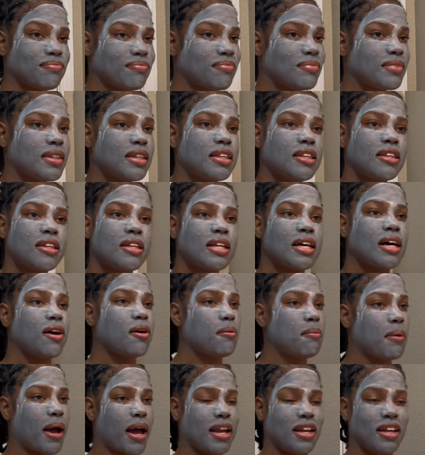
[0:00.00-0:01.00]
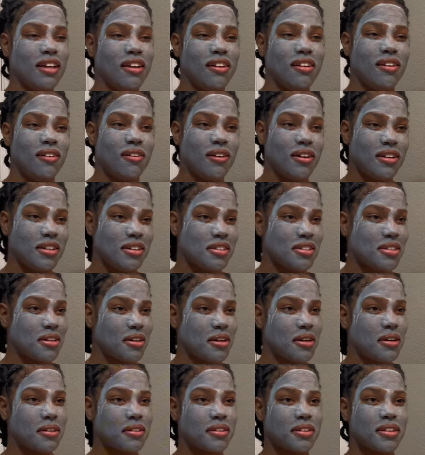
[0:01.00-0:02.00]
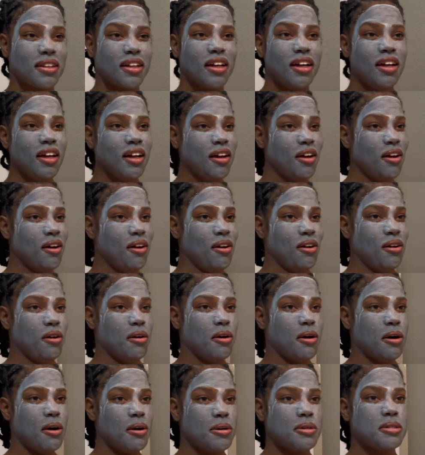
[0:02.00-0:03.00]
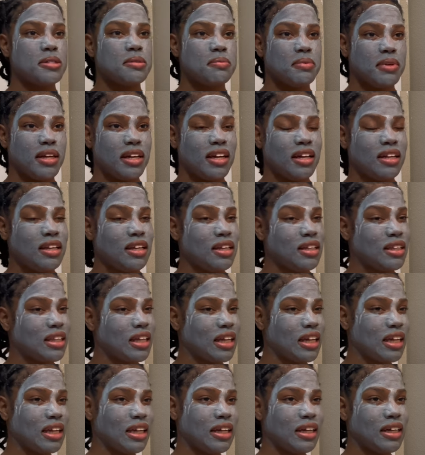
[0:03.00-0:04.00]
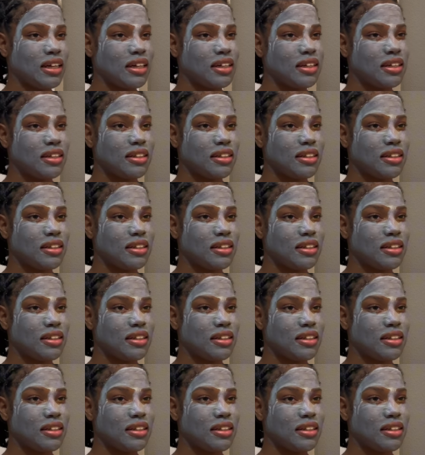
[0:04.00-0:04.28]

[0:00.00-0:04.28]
nobody on this earth owes me anything.